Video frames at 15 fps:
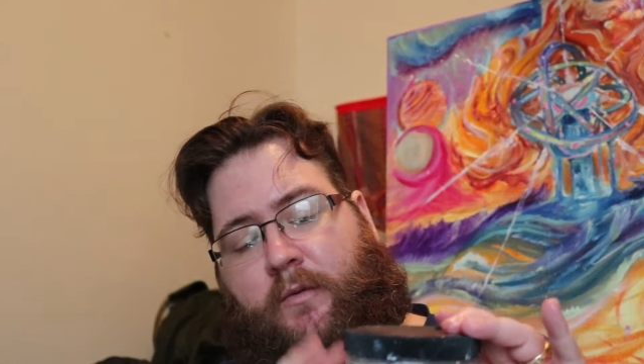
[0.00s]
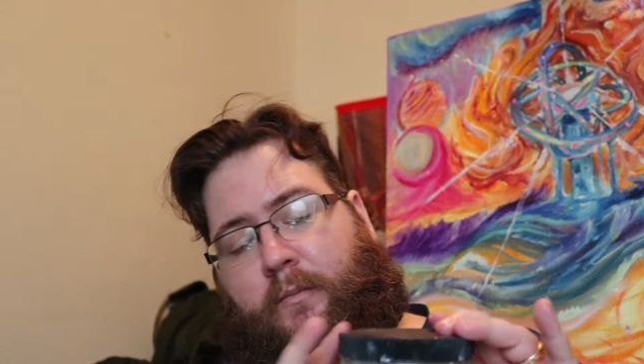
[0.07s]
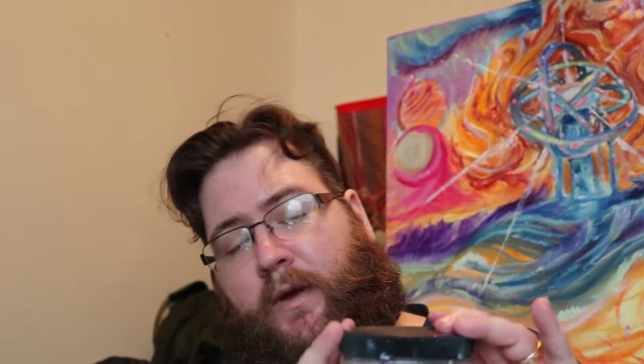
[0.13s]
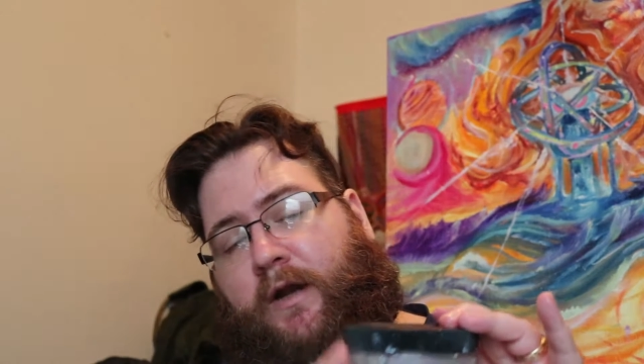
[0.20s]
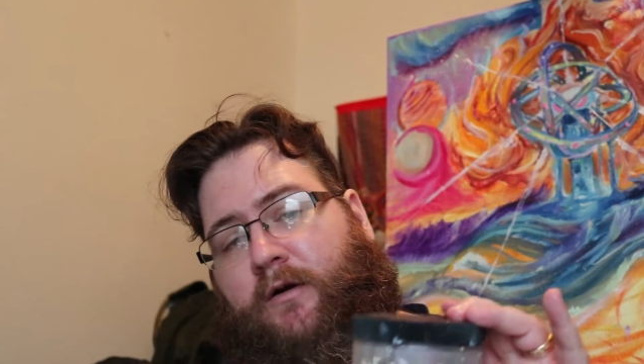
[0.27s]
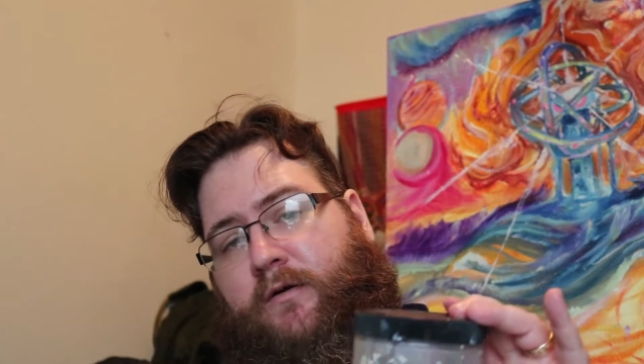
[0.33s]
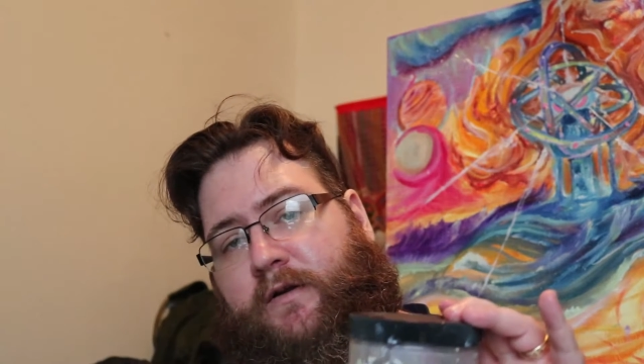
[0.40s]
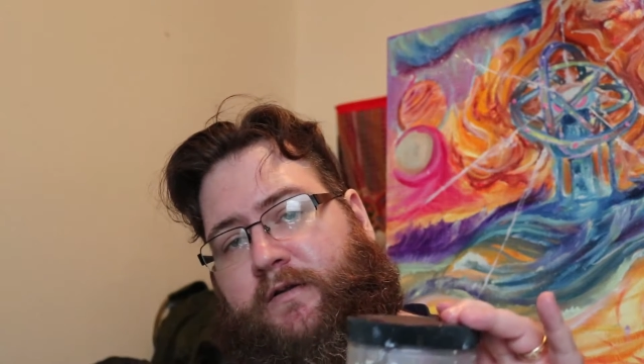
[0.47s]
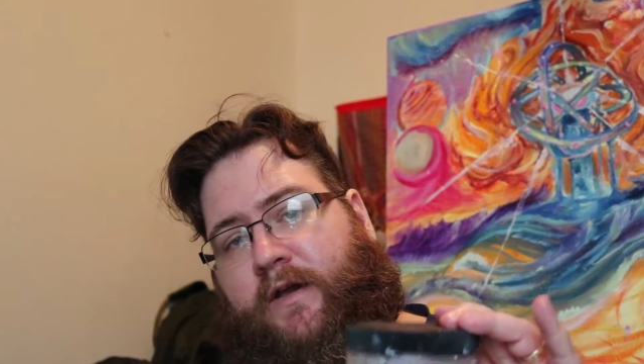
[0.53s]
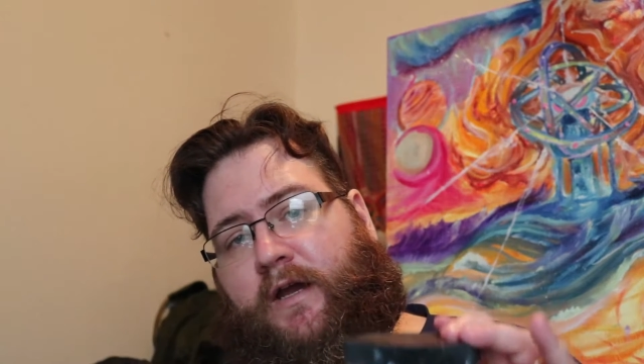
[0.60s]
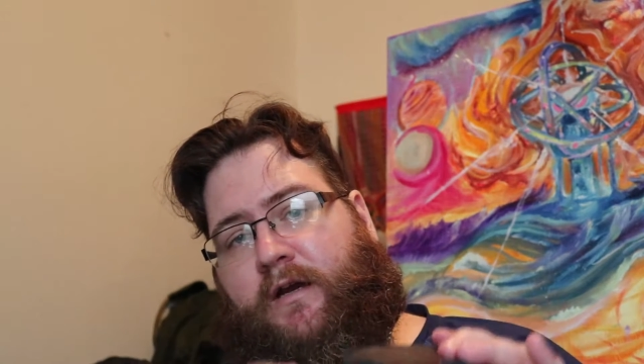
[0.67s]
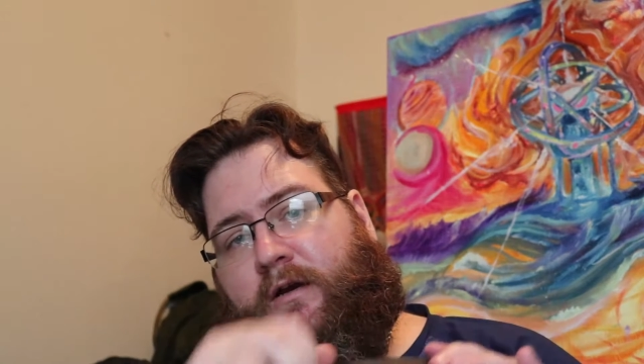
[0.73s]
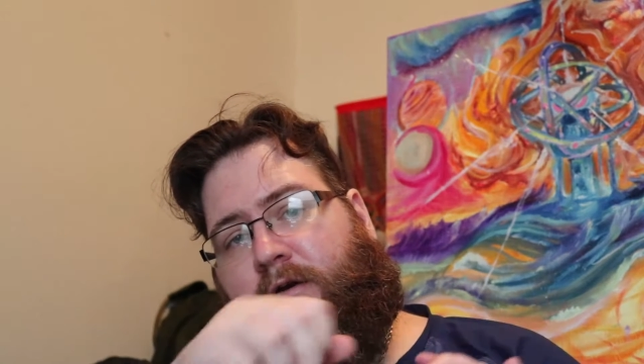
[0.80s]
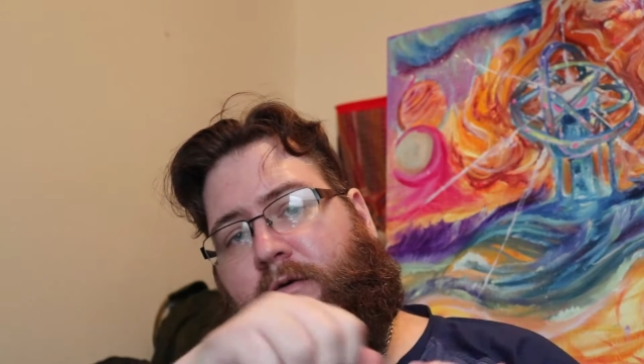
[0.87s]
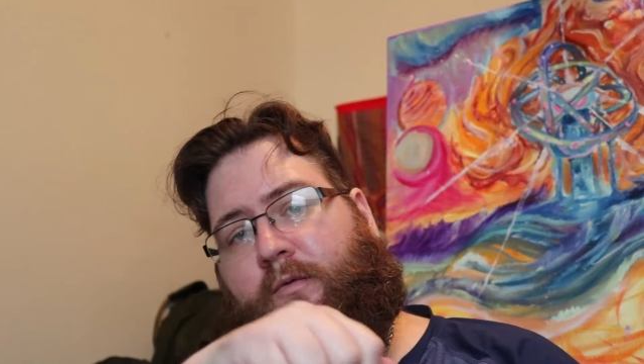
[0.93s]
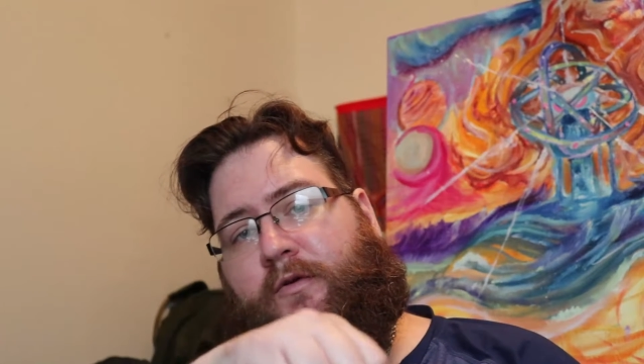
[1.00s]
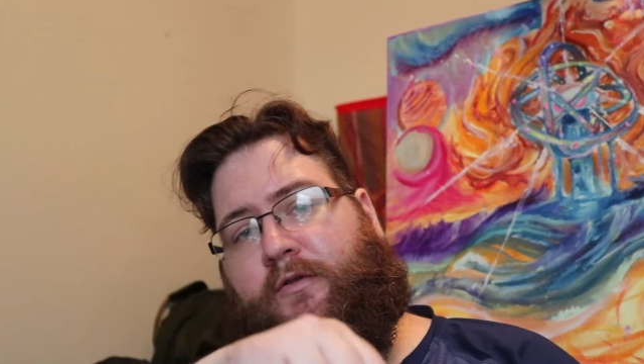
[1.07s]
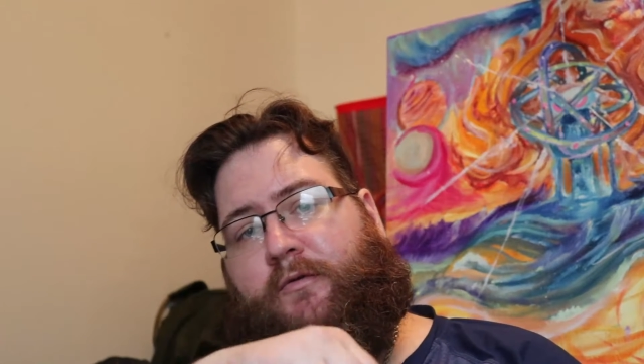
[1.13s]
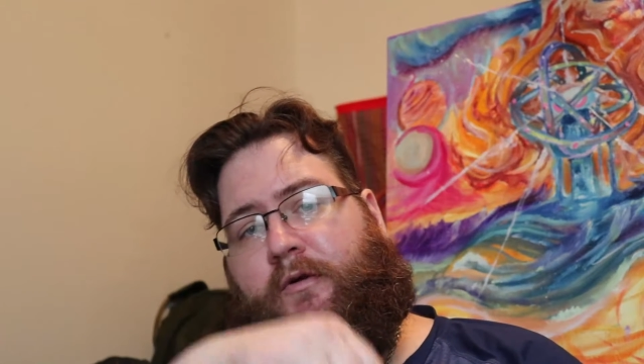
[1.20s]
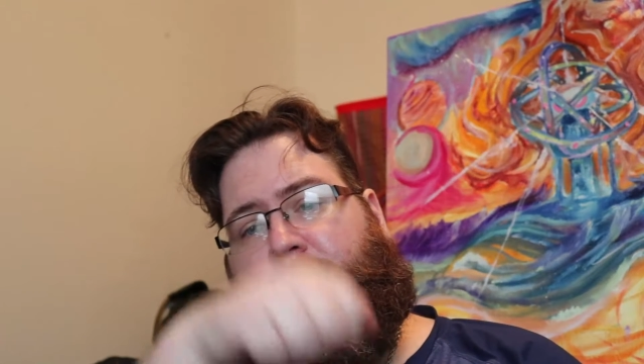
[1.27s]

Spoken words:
a metal container with a